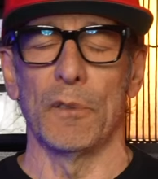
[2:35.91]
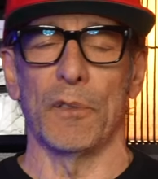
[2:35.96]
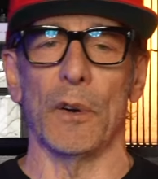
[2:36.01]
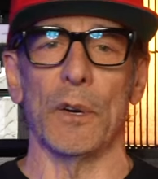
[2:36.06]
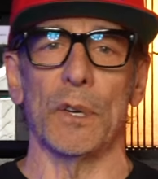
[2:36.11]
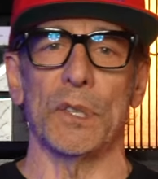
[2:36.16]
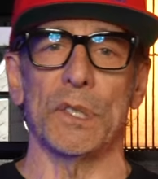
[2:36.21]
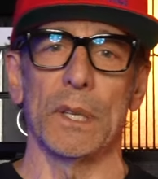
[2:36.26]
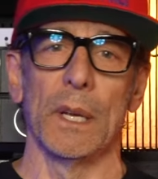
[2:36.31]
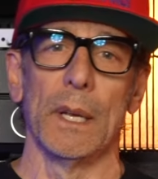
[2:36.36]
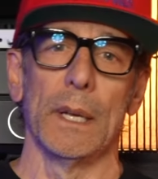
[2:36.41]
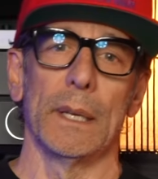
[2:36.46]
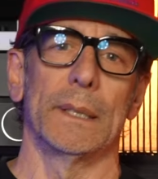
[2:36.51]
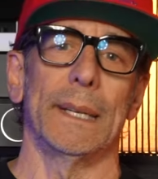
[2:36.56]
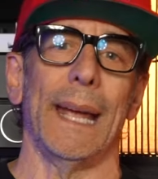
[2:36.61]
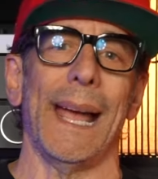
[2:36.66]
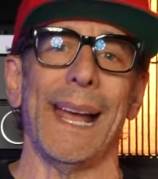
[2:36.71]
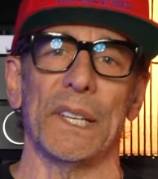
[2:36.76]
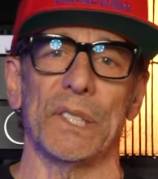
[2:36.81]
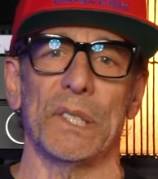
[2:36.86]
First,
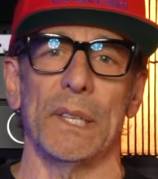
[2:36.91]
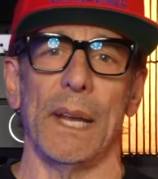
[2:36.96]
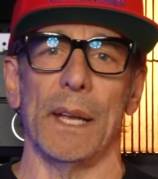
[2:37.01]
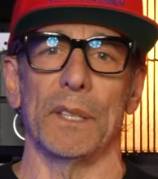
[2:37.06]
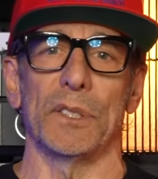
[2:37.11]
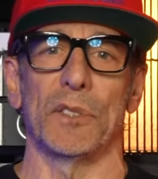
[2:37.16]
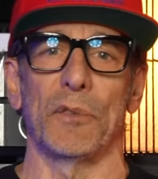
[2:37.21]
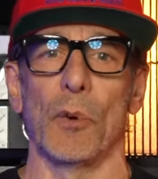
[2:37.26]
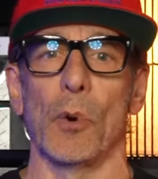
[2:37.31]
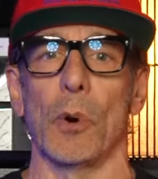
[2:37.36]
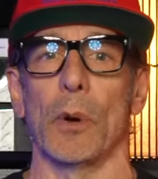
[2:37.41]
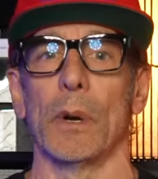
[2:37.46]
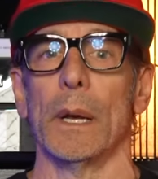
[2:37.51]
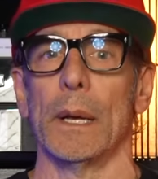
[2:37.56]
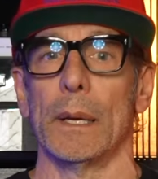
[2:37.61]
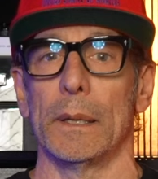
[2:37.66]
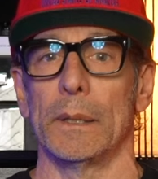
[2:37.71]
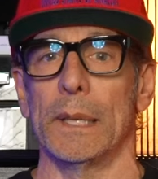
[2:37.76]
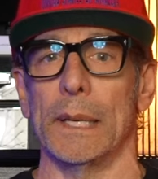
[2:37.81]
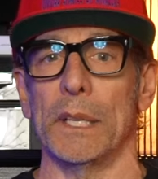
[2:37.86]
DAC stands for
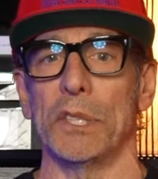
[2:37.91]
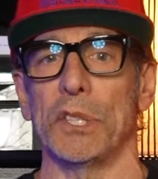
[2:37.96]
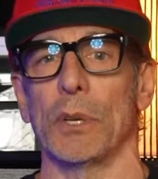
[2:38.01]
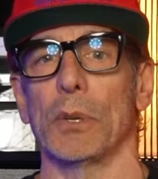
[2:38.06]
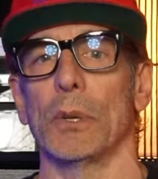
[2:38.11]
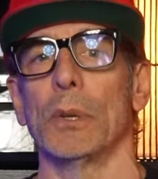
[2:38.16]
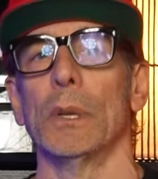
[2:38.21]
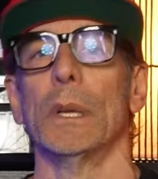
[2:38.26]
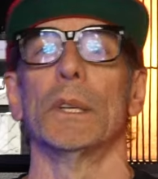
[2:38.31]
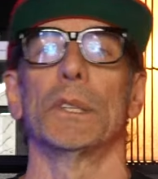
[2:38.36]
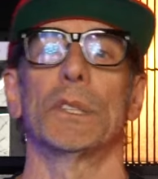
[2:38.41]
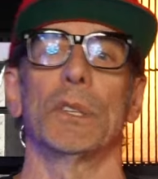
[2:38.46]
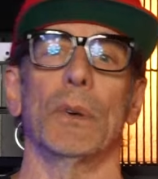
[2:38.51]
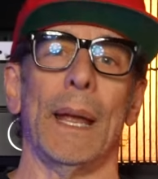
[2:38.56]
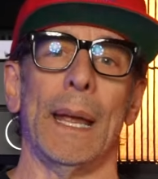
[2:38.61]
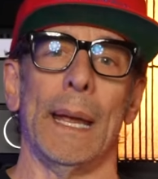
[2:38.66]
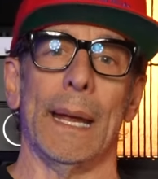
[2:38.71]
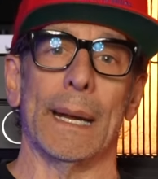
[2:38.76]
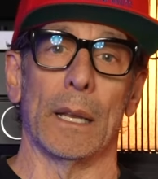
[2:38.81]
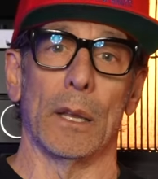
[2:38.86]
digital to
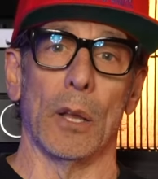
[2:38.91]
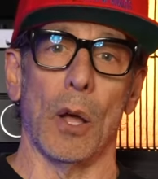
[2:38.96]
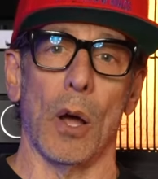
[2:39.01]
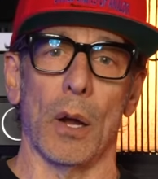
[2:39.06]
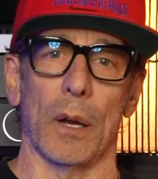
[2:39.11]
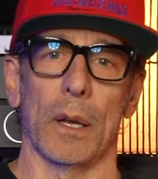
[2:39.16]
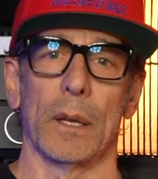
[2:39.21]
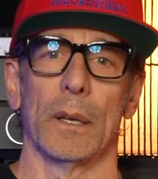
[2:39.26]
analog